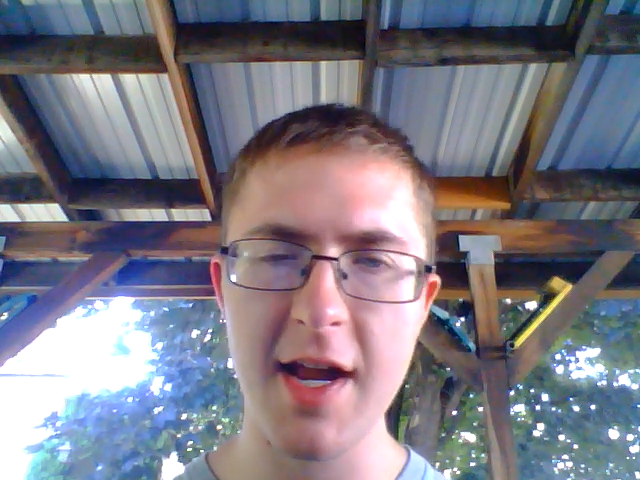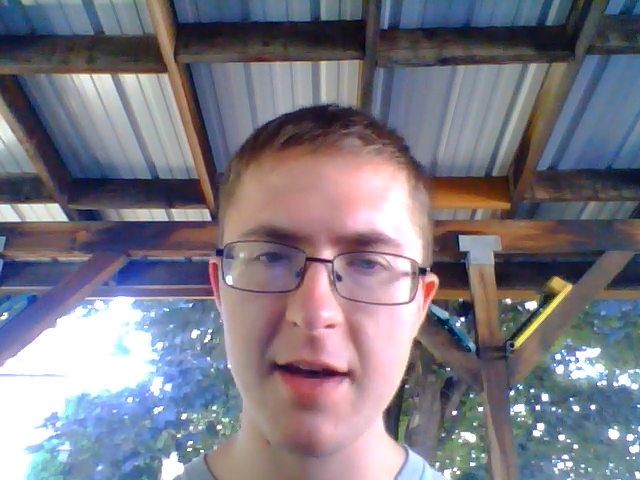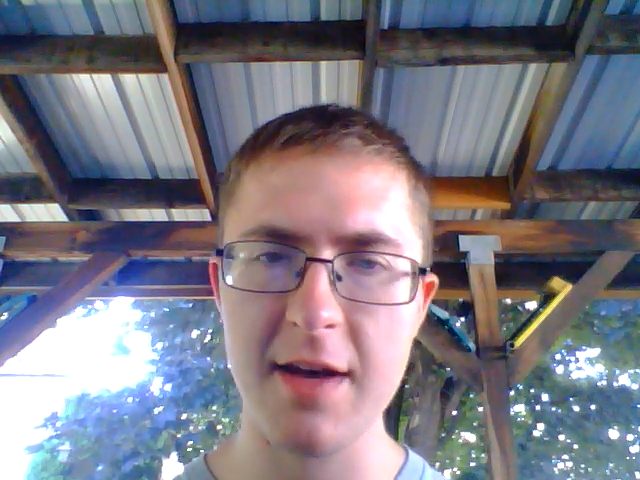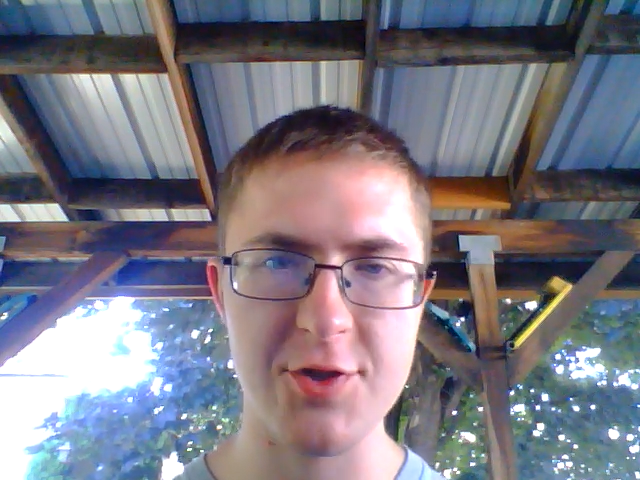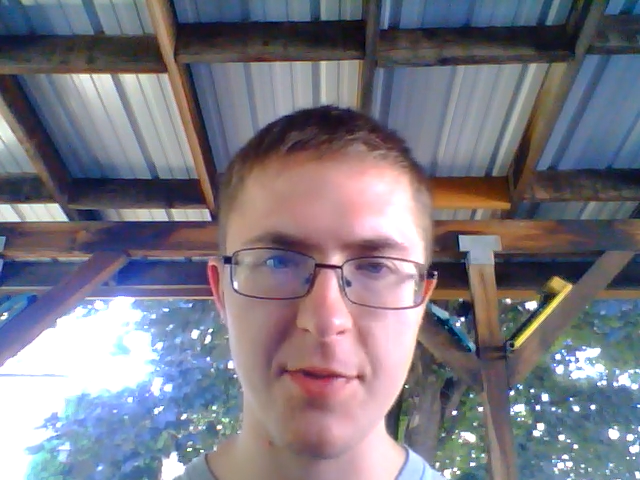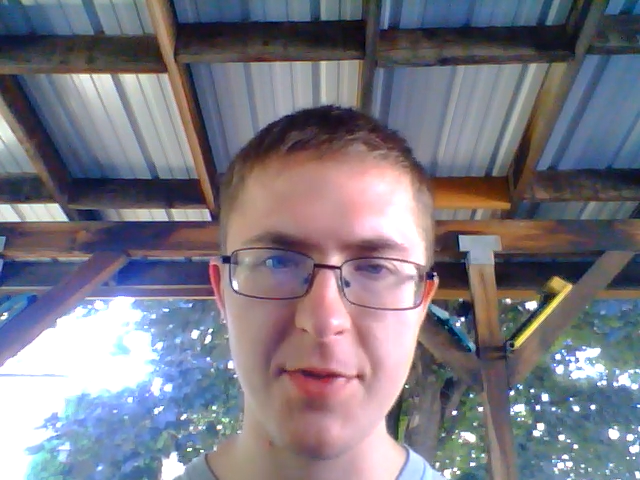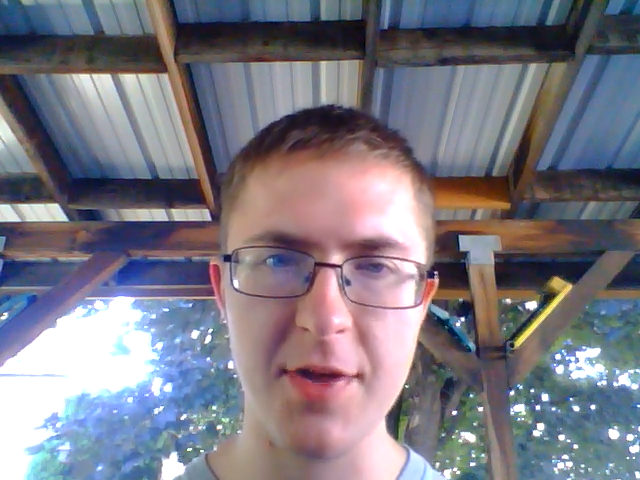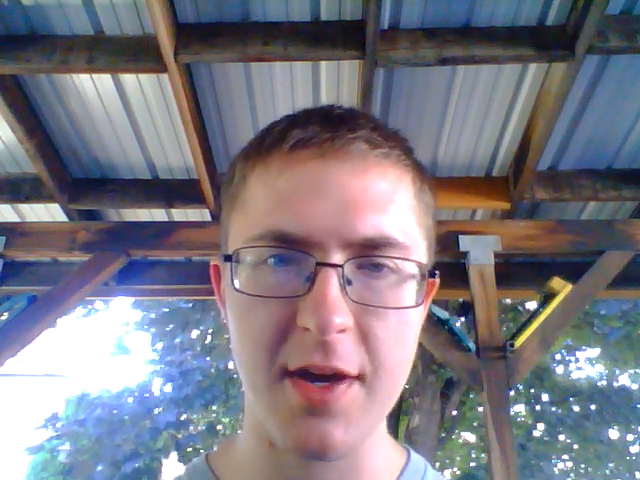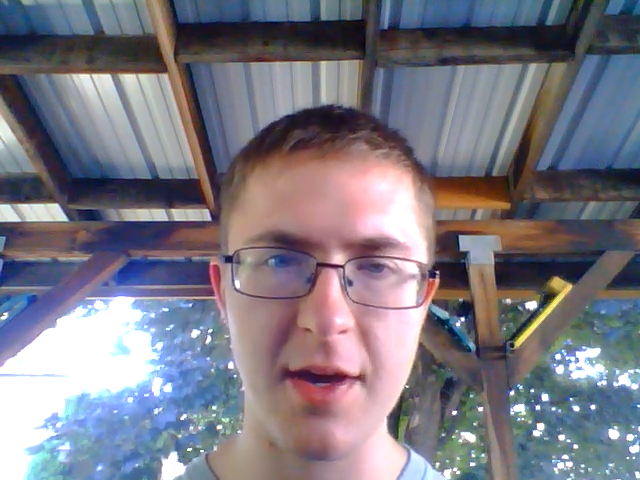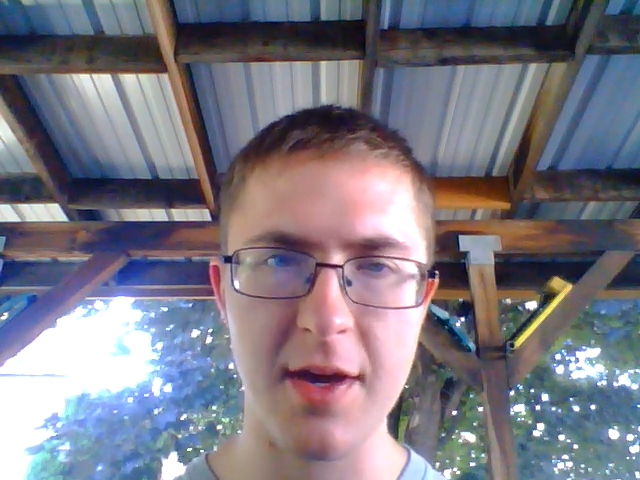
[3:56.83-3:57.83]
have
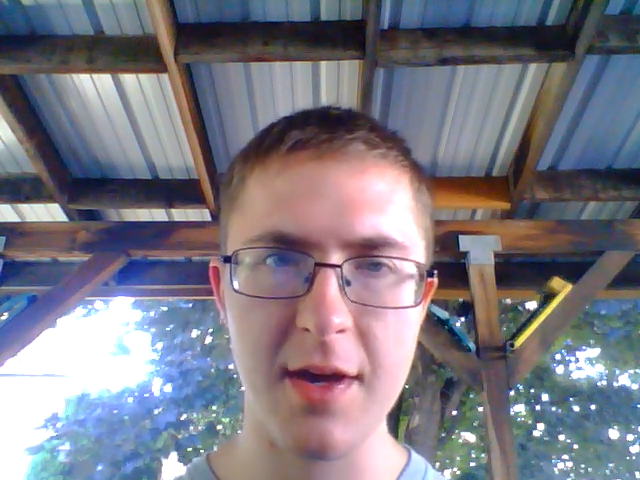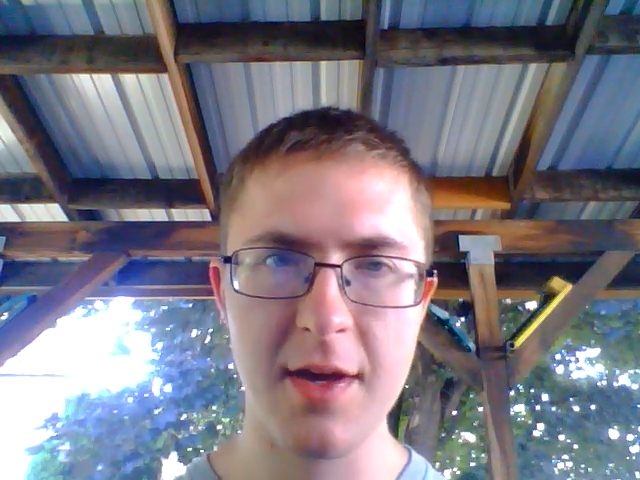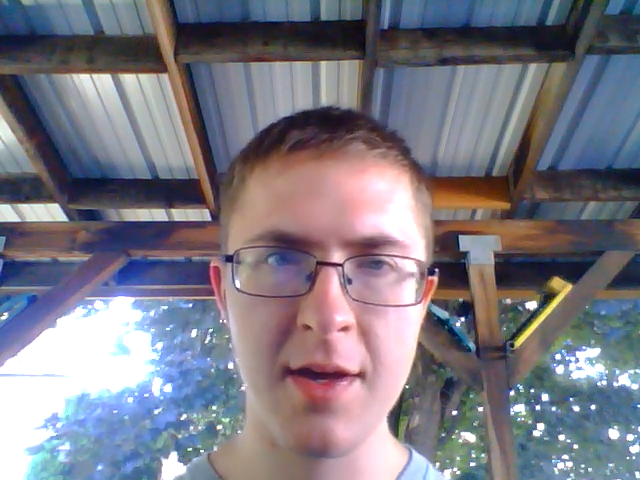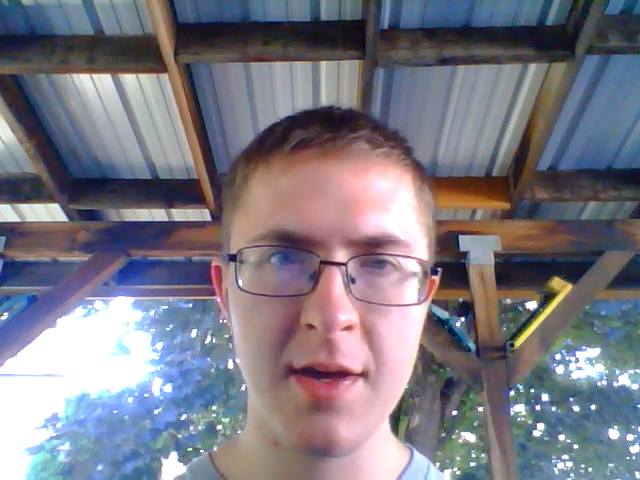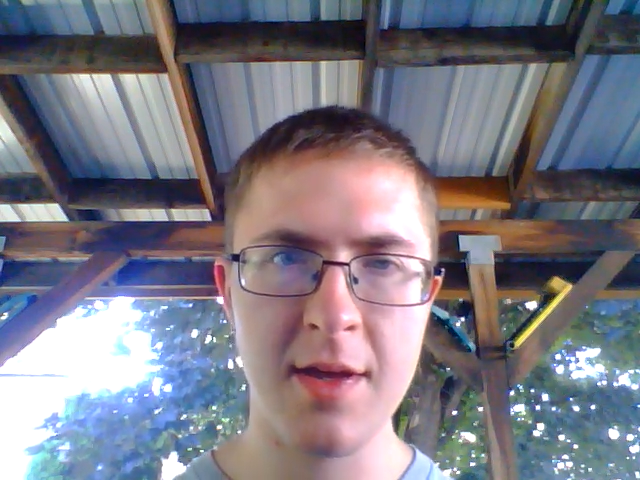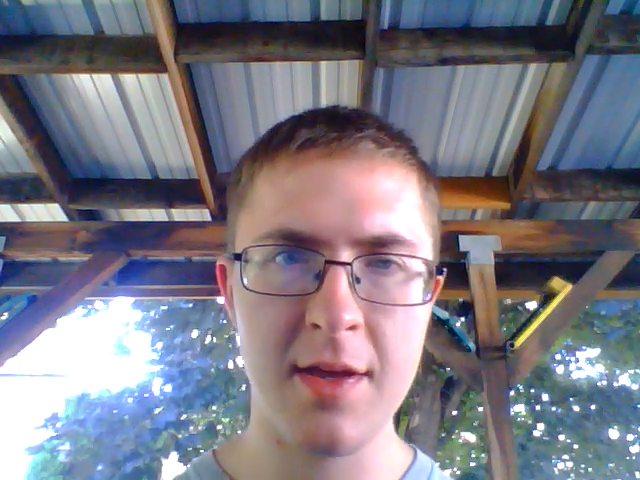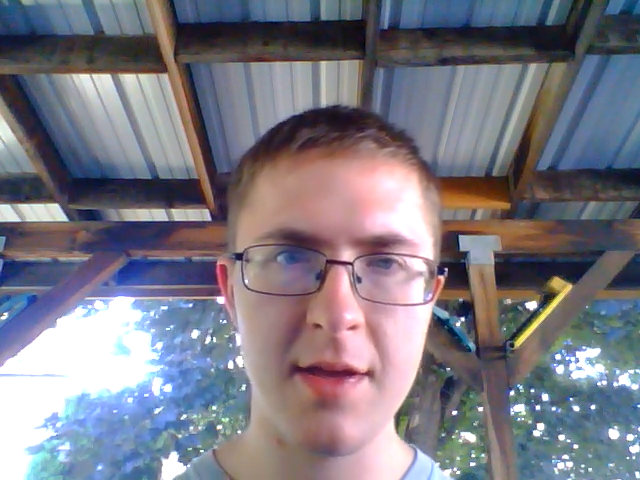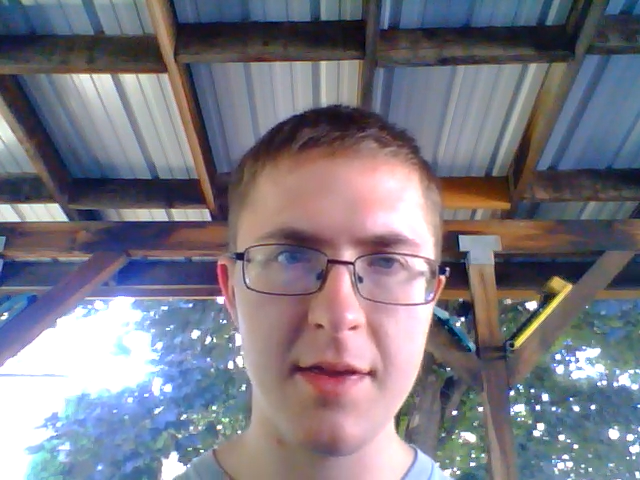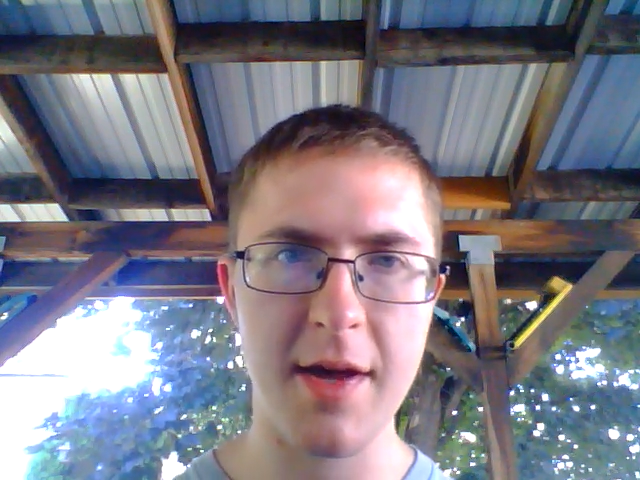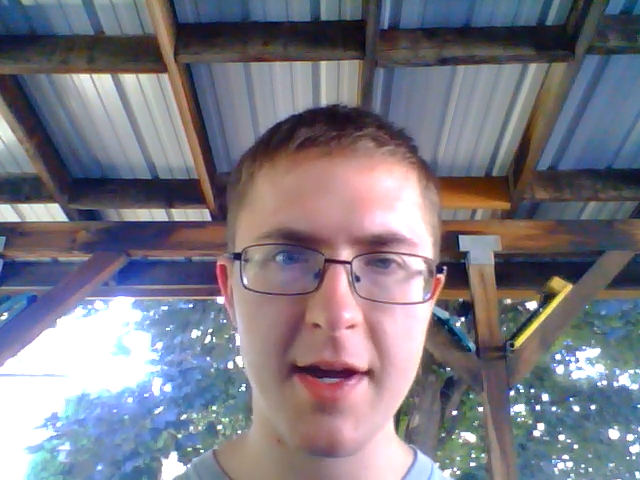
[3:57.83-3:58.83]
something
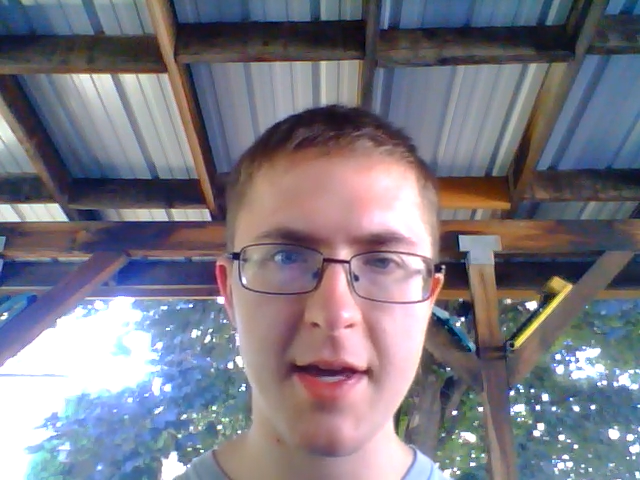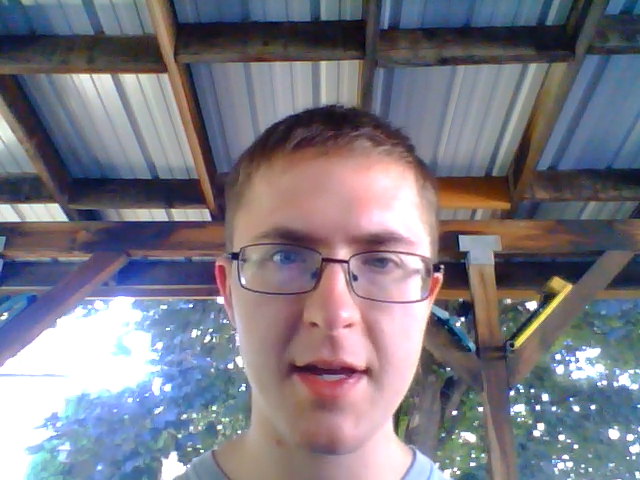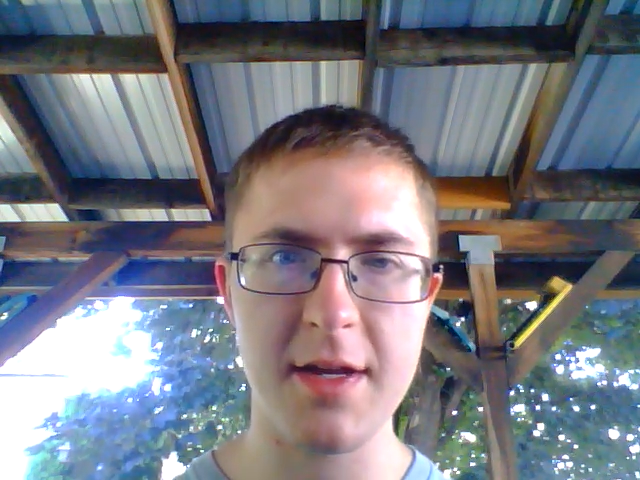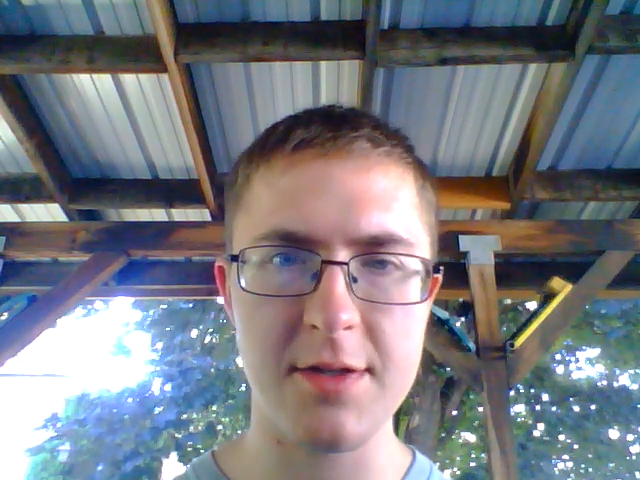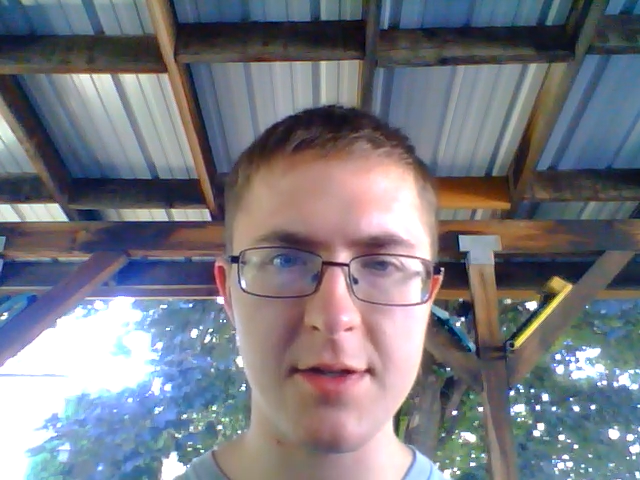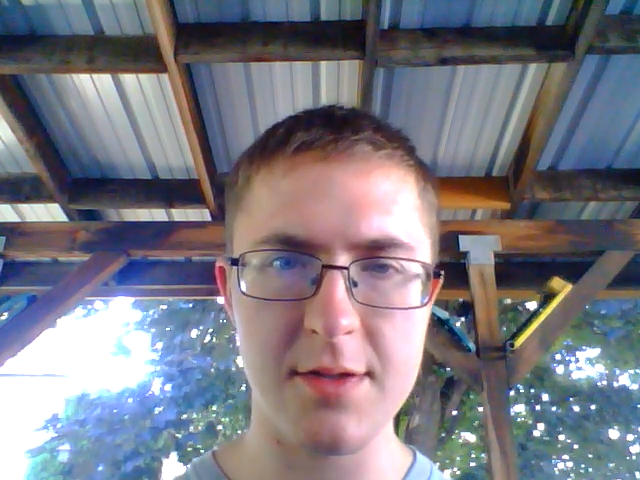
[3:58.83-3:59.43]
that can